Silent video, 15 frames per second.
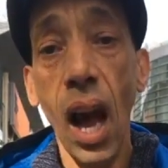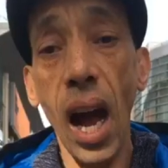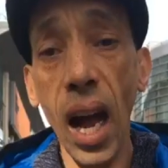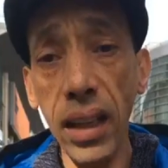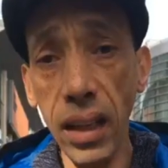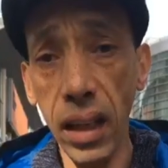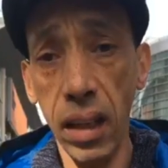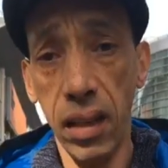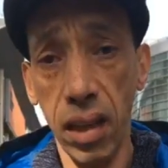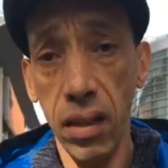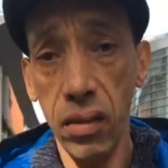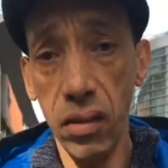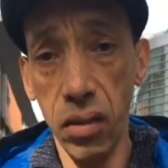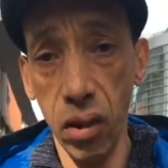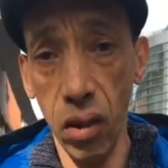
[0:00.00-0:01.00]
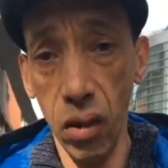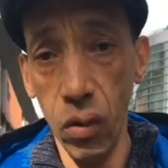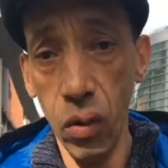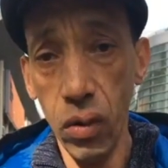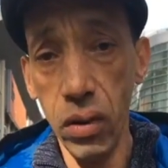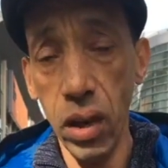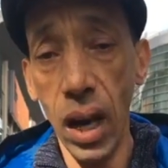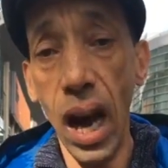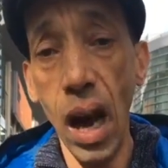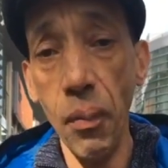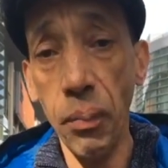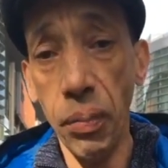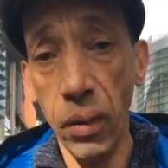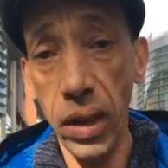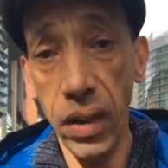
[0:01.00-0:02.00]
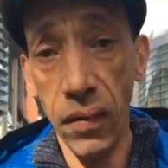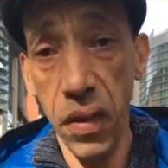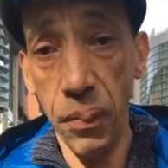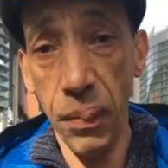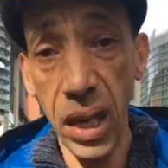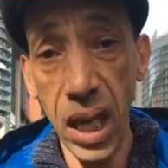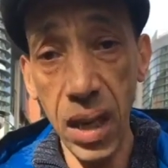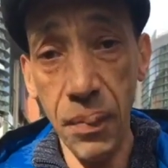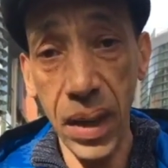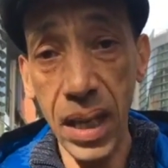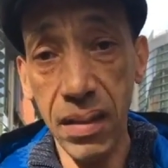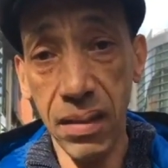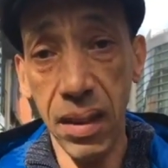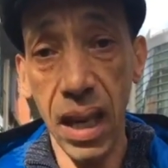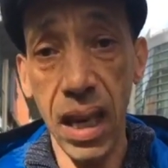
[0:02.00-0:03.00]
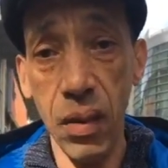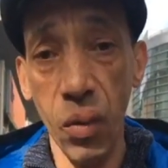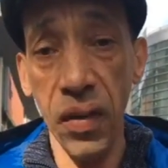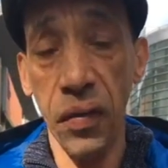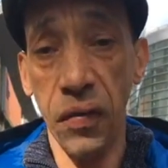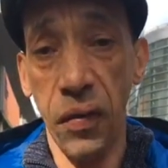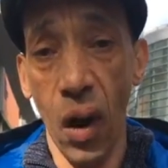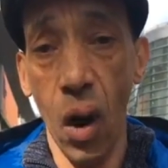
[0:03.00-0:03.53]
Added to the hampering of the BBC with